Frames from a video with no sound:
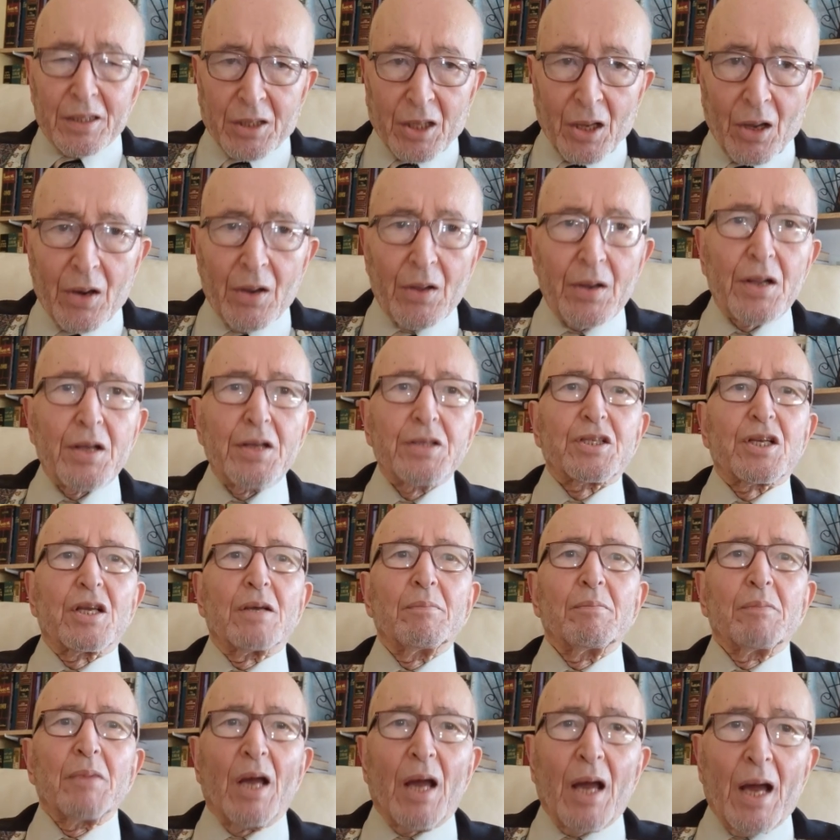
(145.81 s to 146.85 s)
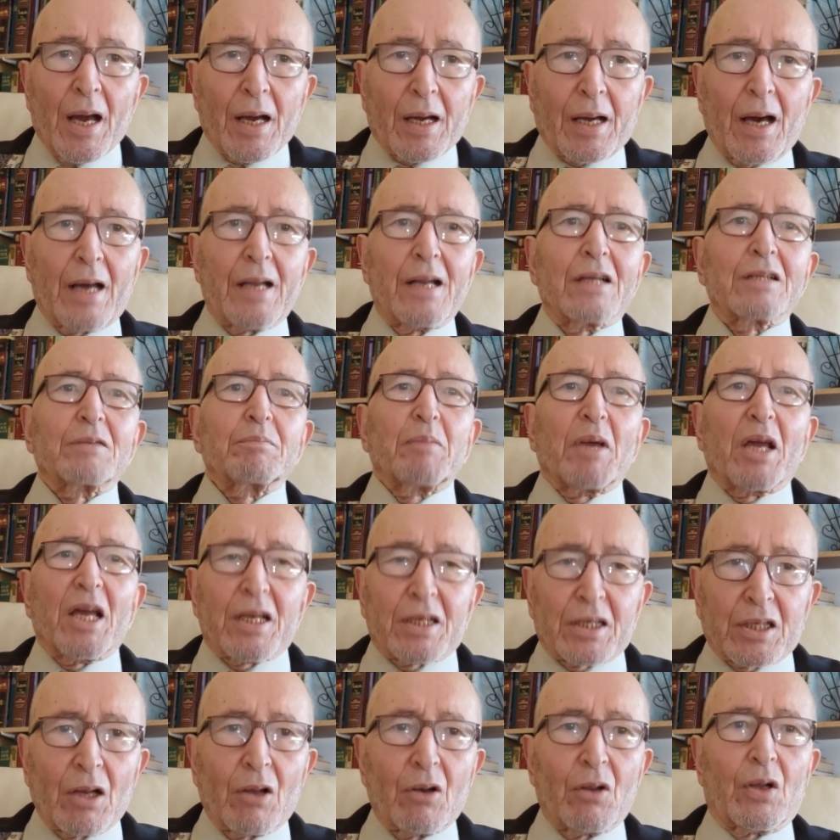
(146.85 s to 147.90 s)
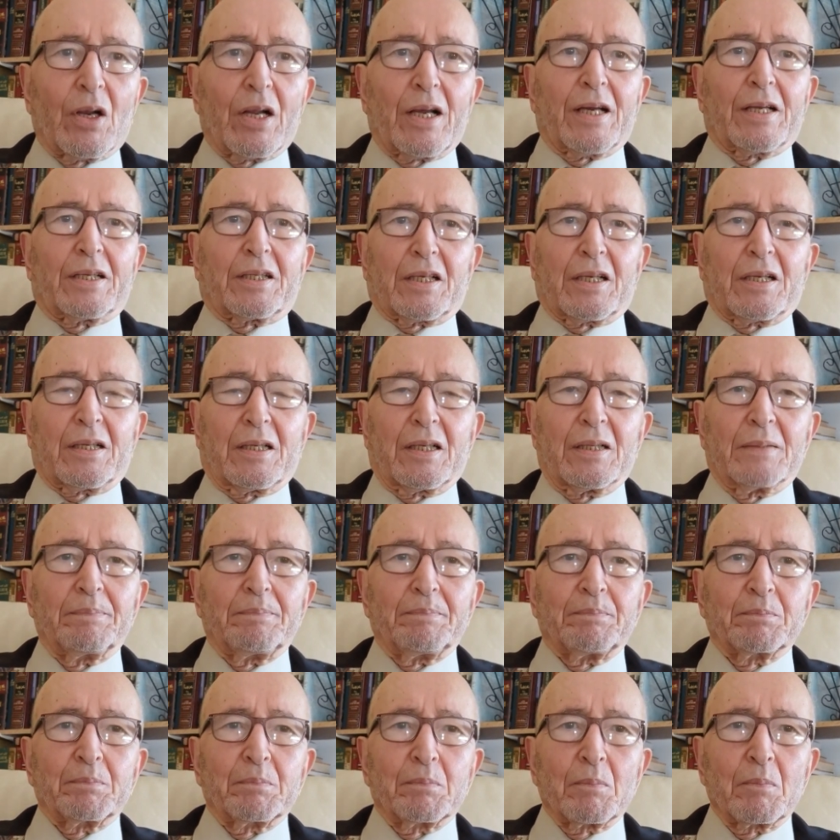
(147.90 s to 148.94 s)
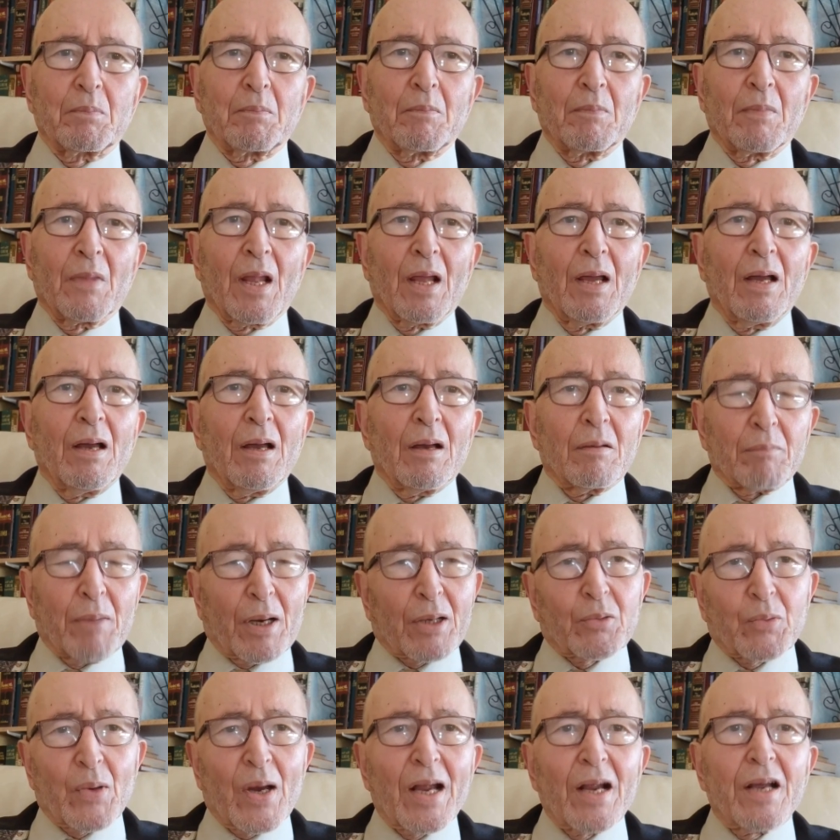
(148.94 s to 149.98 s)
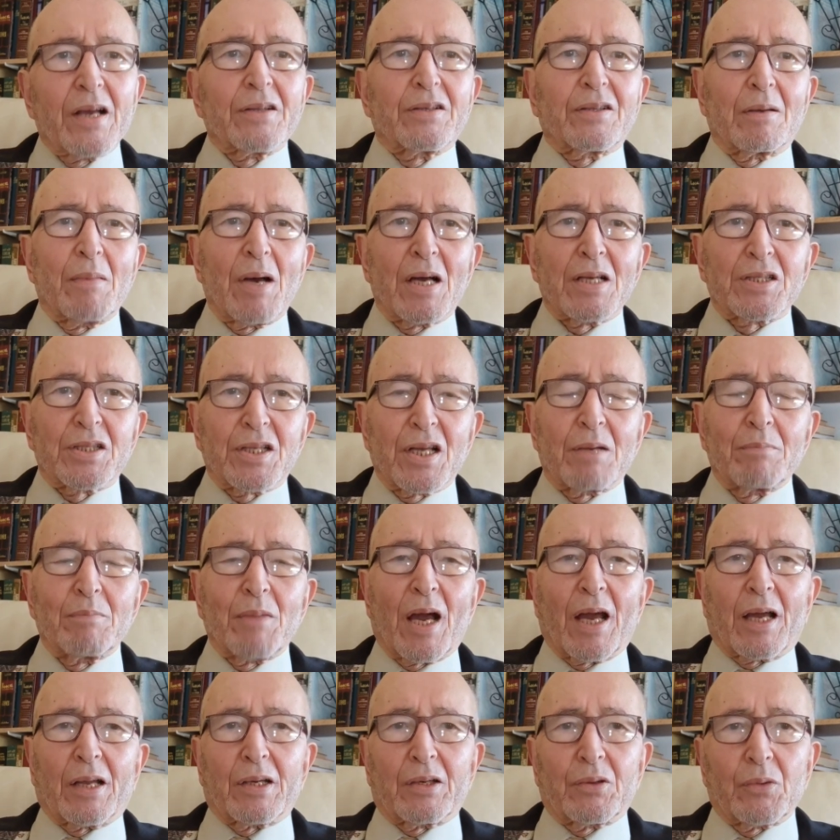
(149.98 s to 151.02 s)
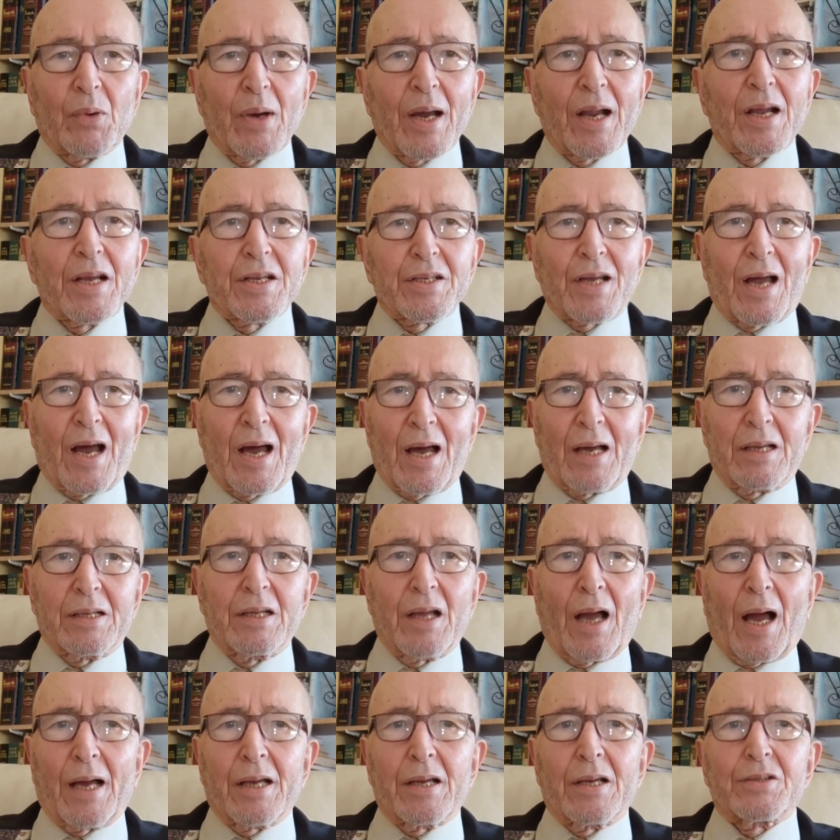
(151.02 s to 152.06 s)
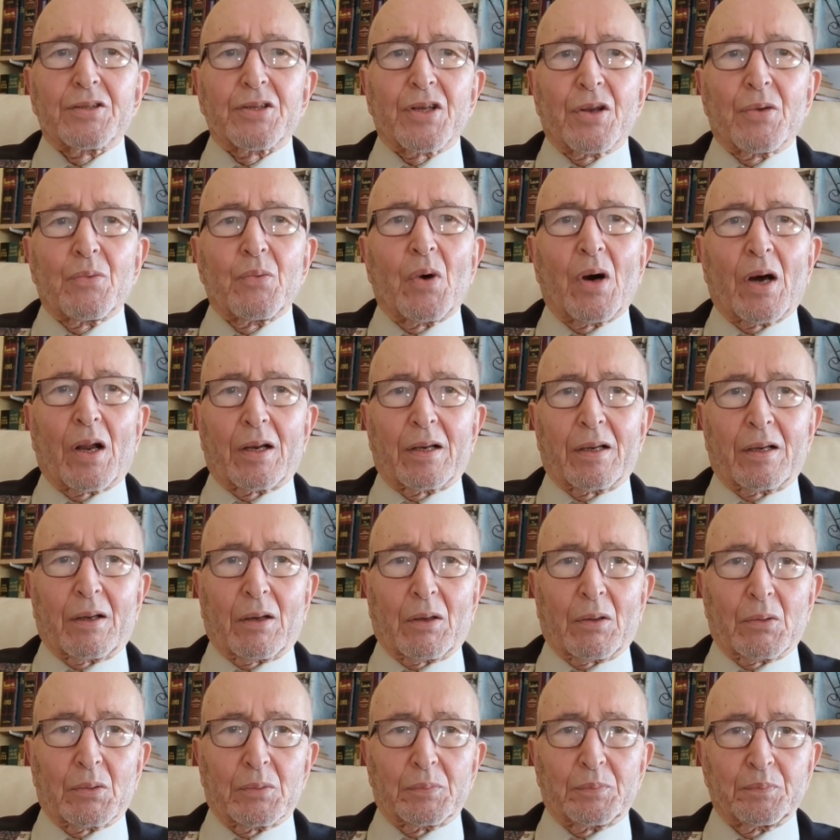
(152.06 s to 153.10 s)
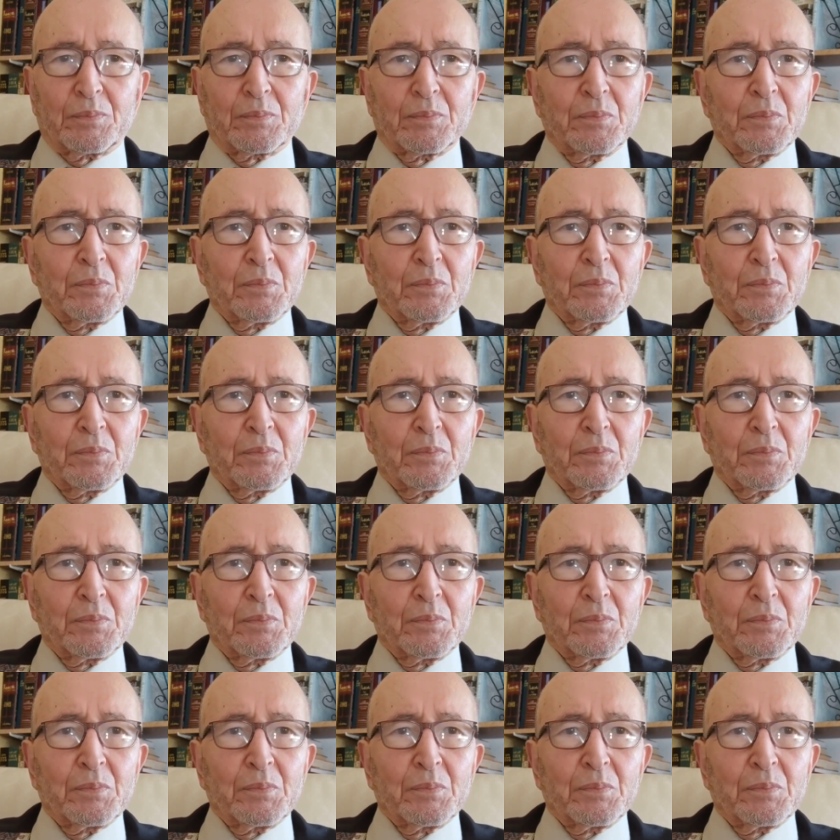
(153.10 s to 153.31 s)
Terrorism cannot be tolerated. But where is the mastermind? Where is Yahya Sinwar now?